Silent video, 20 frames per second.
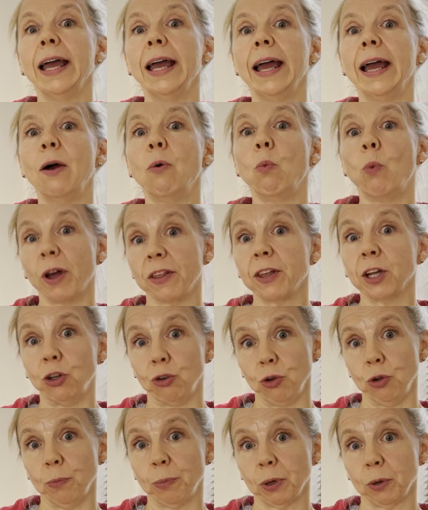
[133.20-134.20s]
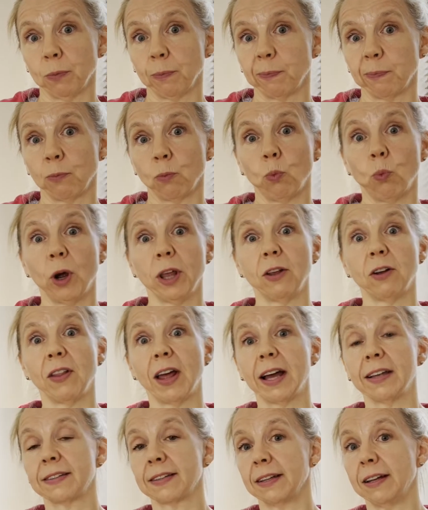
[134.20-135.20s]
with a group, whether
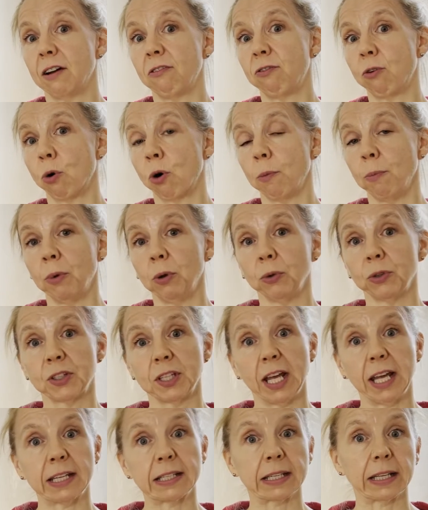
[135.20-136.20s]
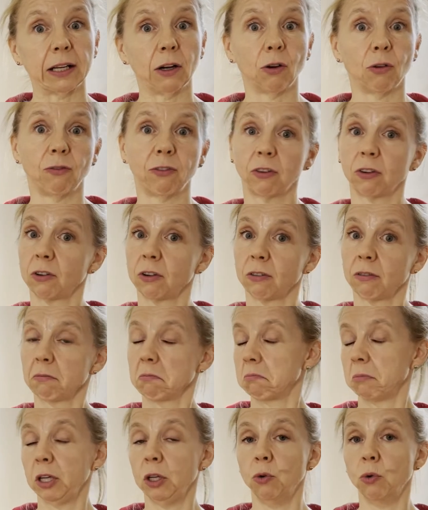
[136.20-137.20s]
that's in a formal setting of
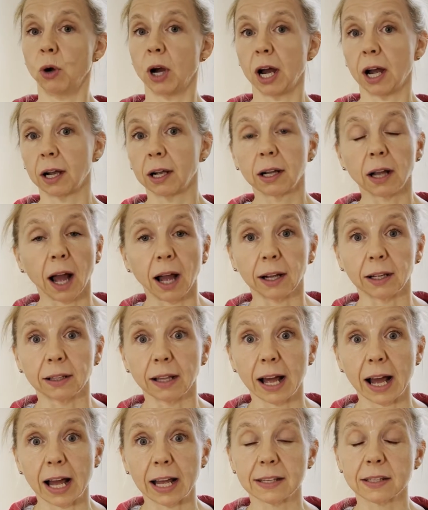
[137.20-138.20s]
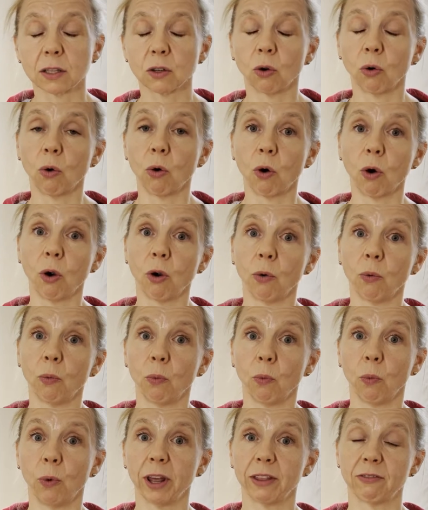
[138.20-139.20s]
a class or
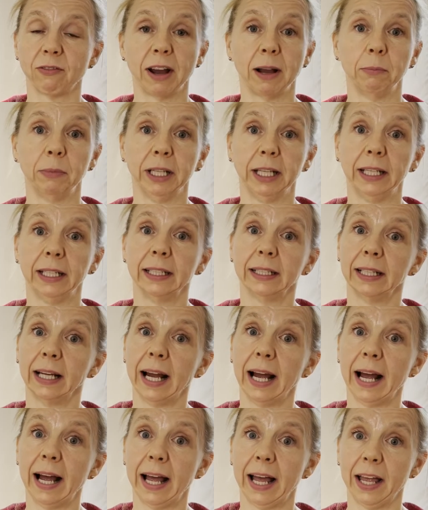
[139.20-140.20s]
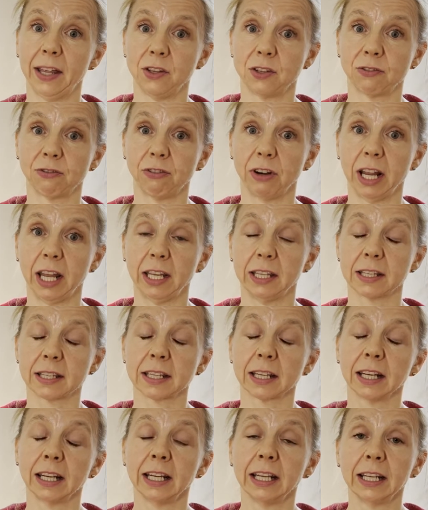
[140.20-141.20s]
with family and friends.
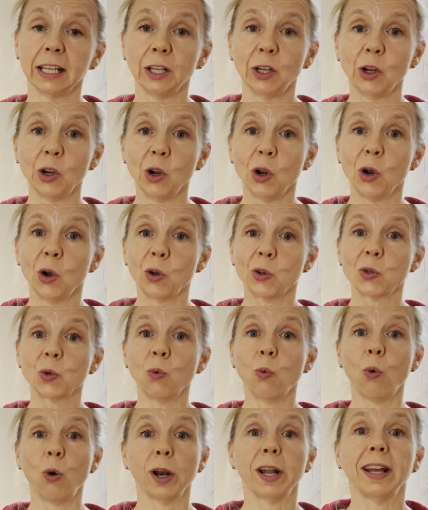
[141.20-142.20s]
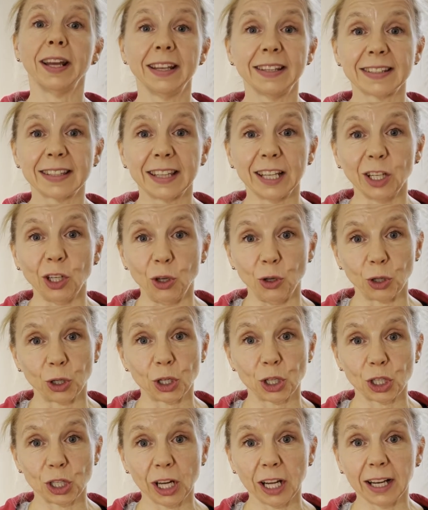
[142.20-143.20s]
So what it is that you're
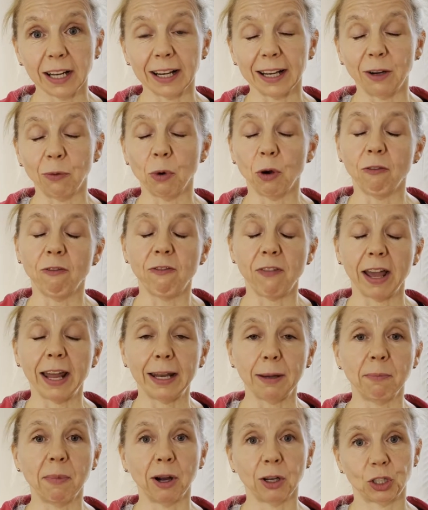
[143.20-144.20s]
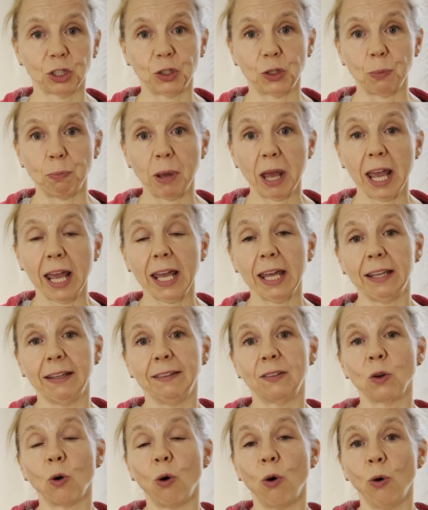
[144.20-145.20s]
sharing will very much
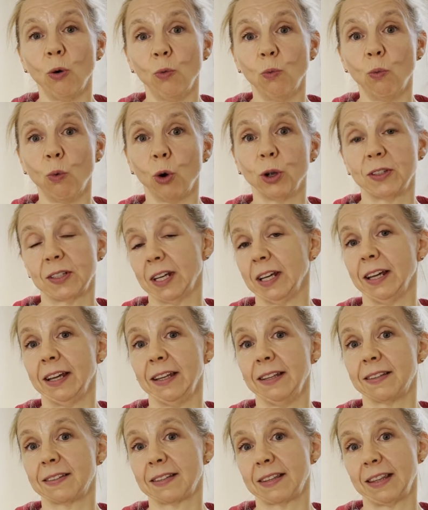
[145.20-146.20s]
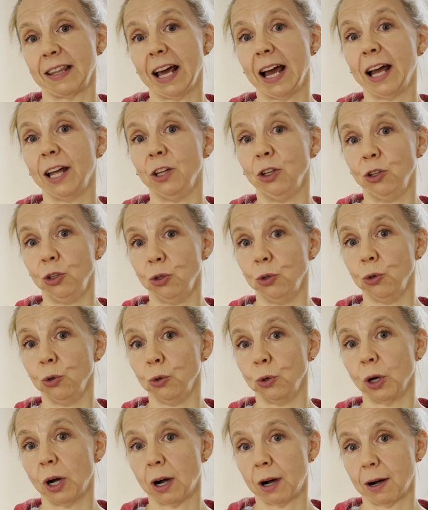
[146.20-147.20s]
depend on what it is that
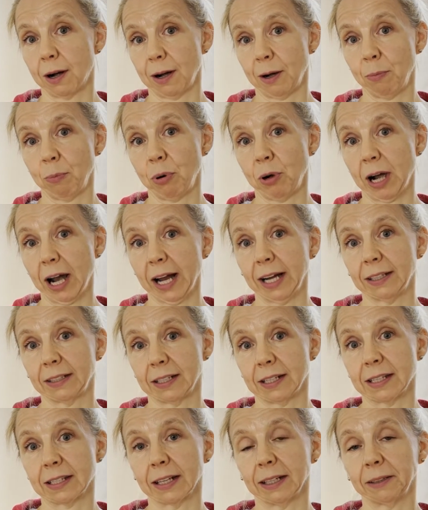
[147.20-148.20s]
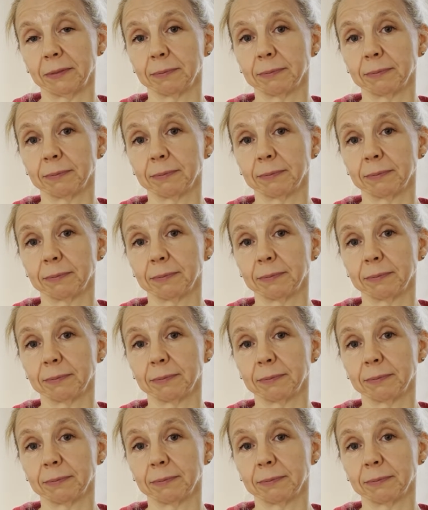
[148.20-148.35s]
you are practicing.